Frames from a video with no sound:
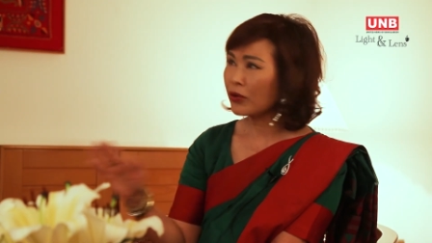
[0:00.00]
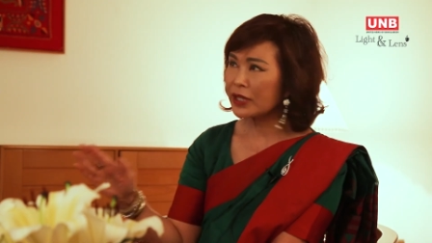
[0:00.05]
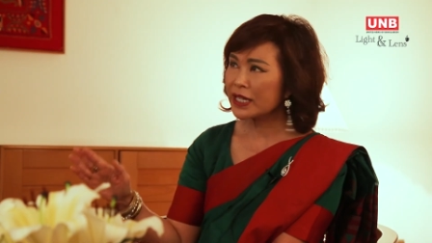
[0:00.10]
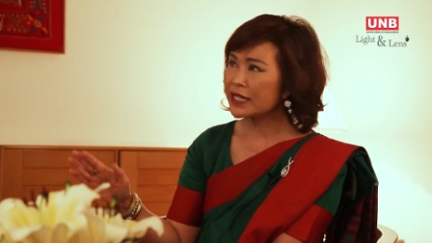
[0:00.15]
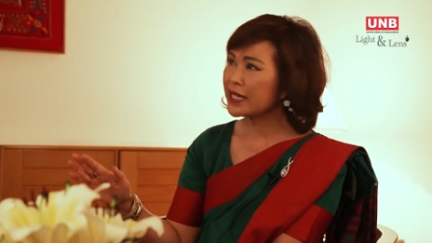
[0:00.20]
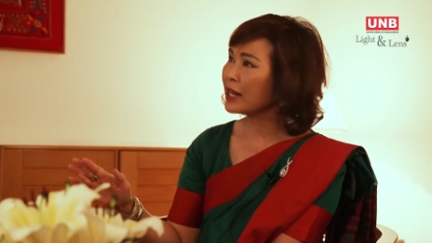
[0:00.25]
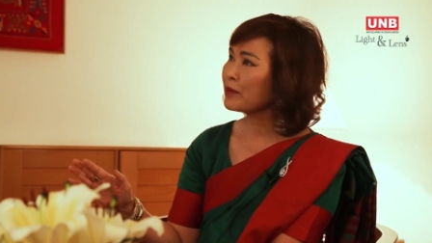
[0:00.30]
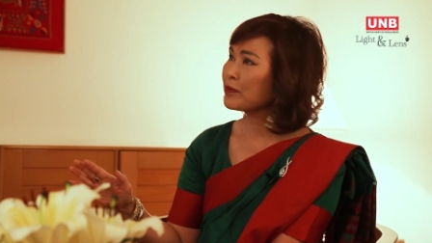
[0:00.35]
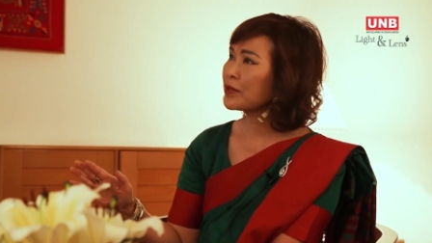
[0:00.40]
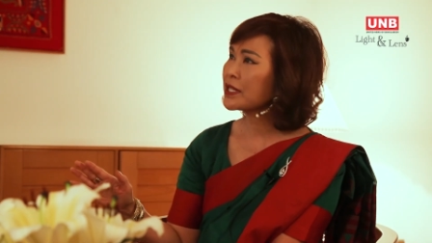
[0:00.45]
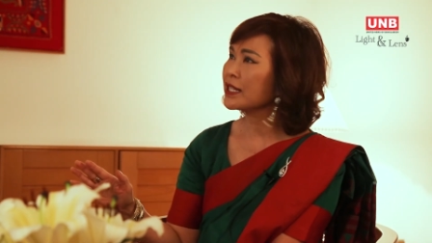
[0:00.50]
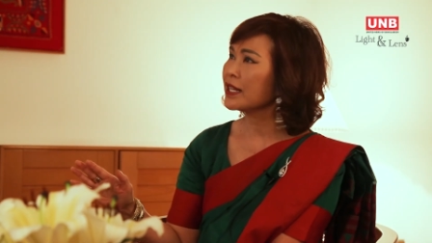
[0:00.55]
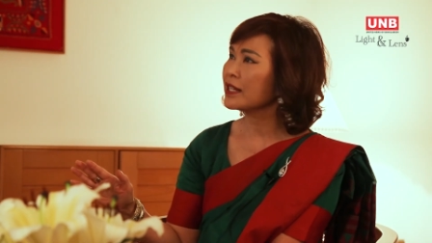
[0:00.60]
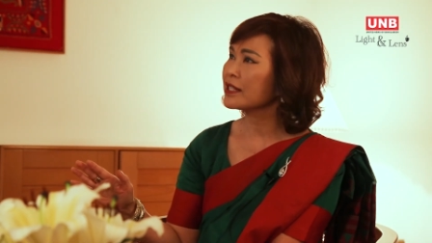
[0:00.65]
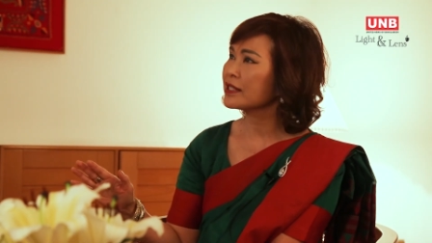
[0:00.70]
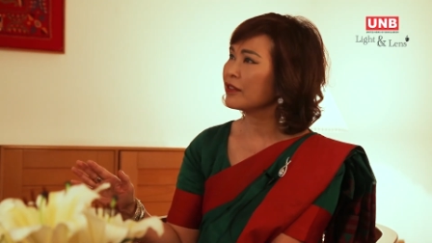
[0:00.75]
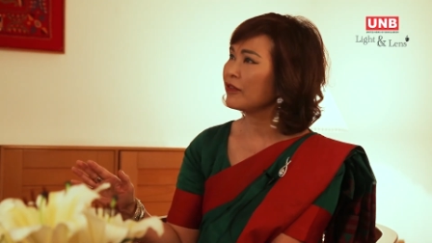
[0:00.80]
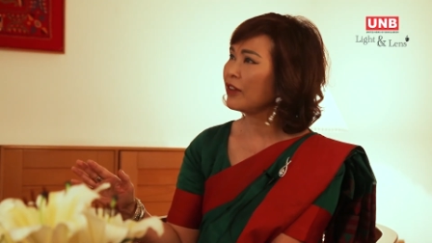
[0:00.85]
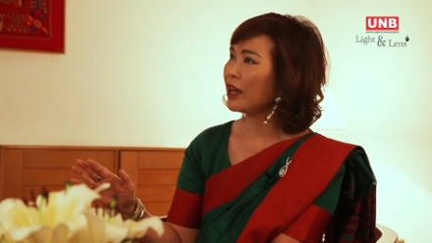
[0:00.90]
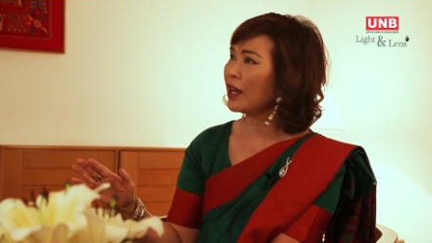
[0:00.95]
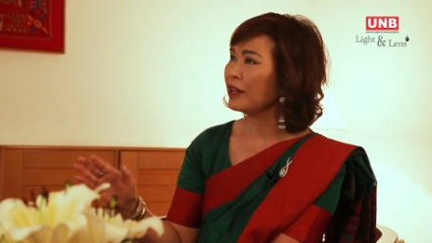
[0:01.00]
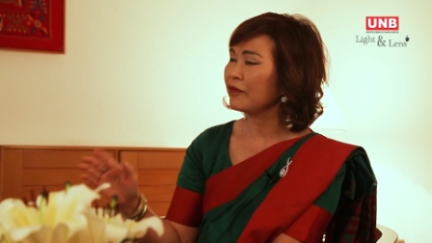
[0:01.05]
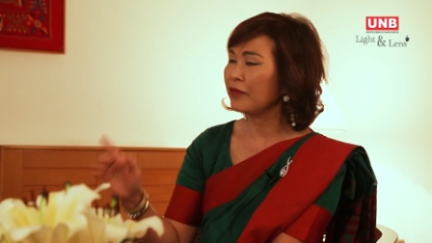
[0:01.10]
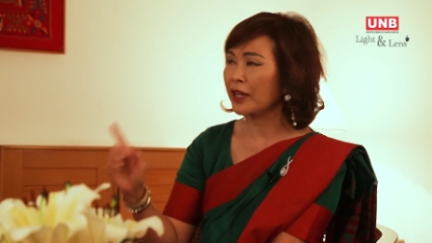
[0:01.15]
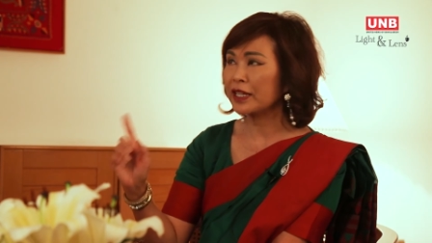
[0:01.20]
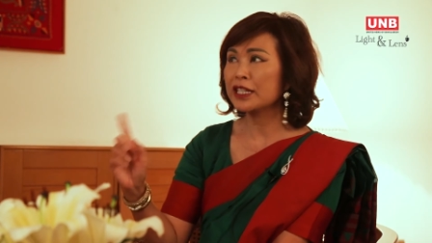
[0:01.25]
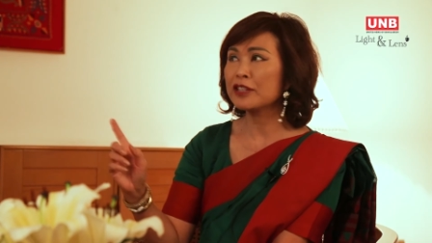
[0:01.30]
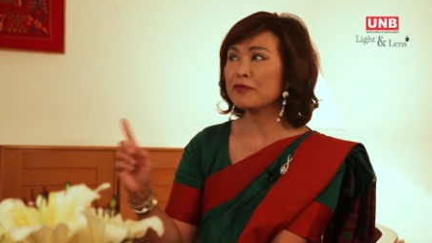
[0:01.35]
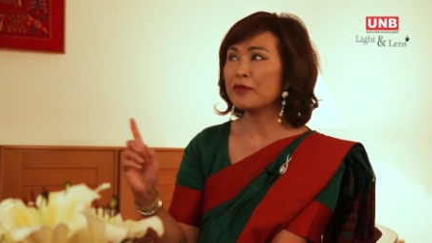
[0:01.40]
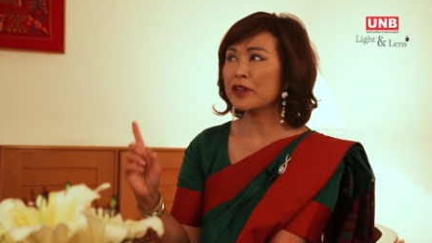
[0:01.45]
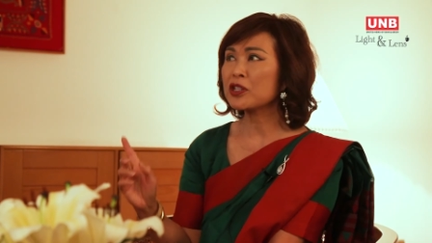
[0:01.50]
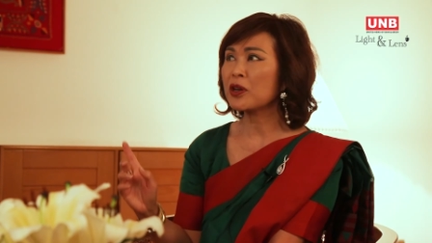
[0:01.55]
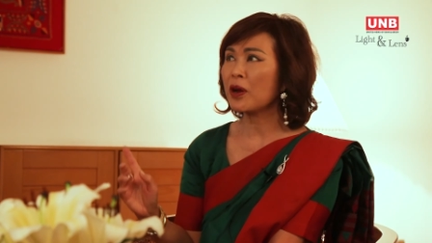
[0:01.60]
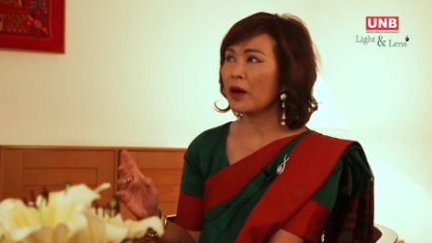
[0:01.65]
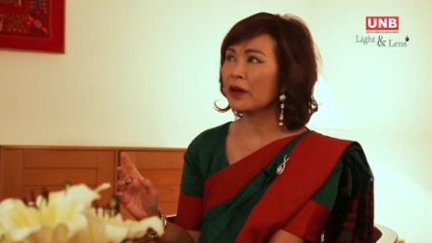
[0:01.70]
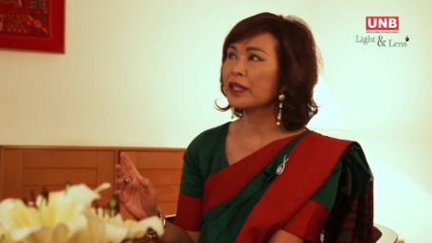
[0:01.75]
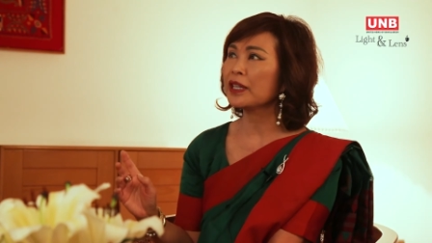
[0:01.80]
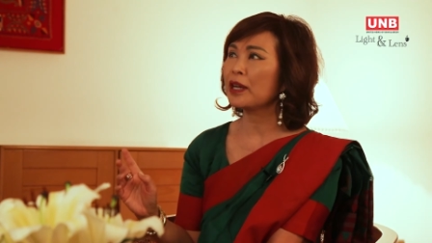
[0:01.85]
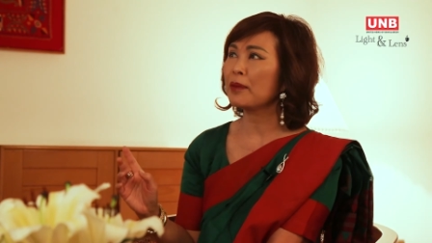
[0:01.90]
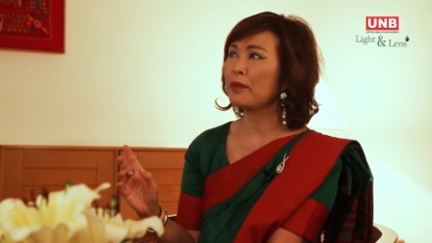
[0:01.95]
Only 10% survive. And this we're
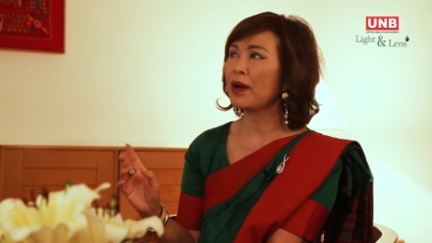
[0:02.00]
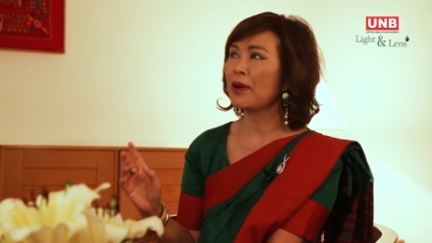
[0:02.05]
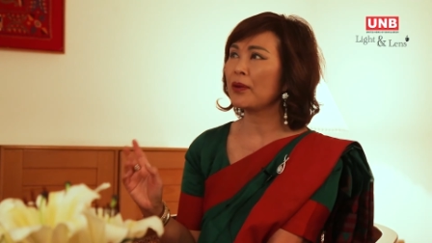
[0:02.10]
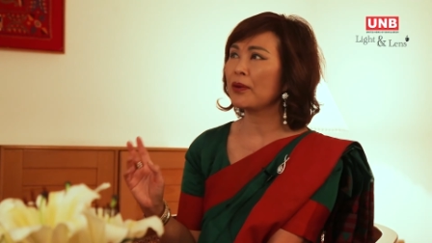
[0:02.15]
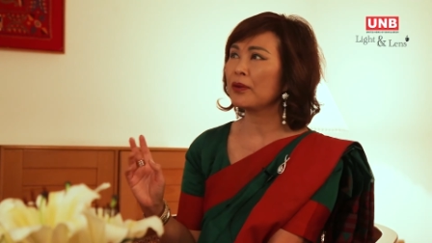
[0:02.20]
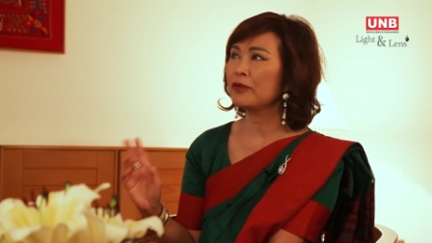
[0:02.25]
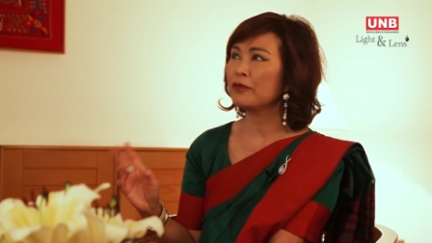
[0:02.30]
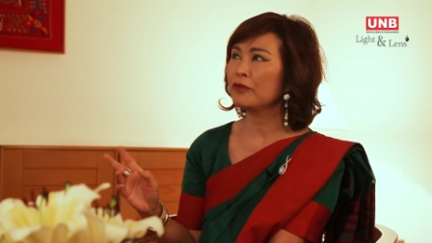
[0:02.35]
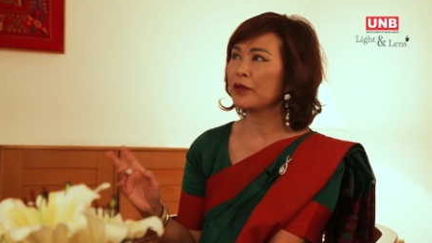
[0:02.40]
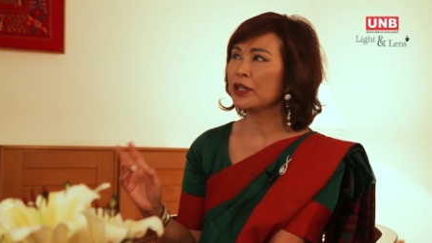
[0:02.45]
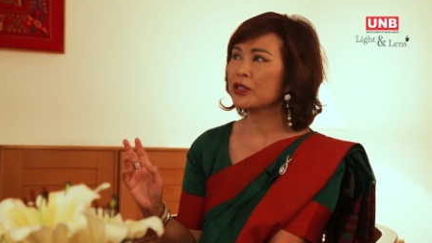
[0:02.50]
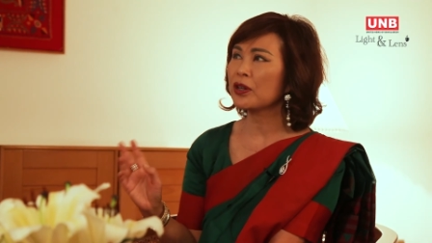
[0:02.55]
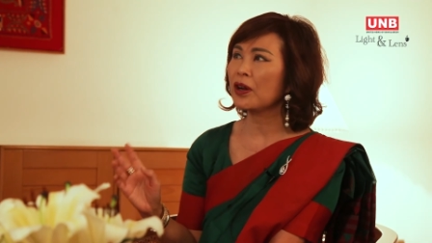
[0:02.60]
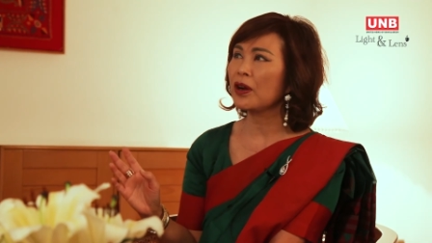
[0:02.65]
talking about